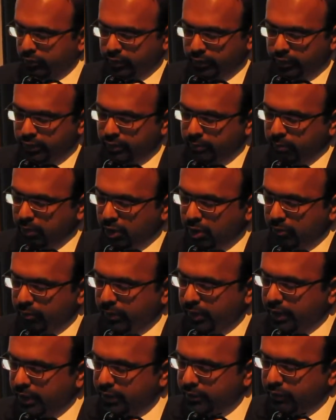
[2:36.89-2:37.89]
to the
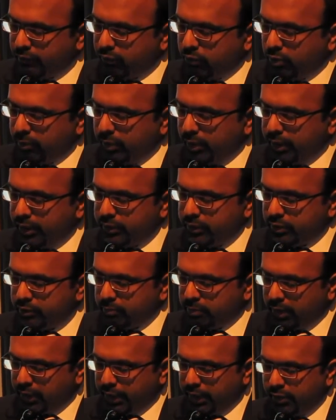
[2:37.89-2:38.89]
department as it formulates its
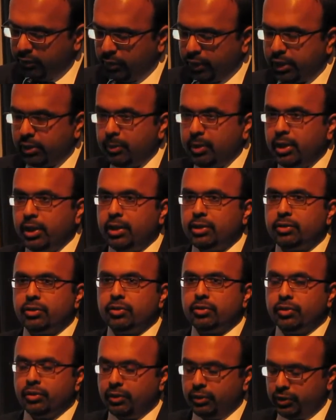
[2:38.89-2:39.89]
plan and
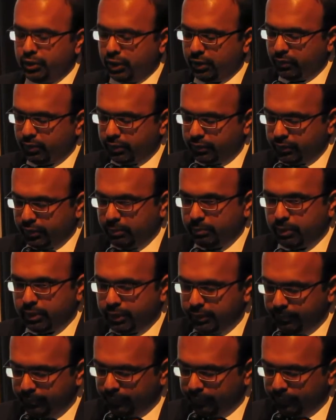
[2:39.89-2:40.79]
recommendations to the General Assembly.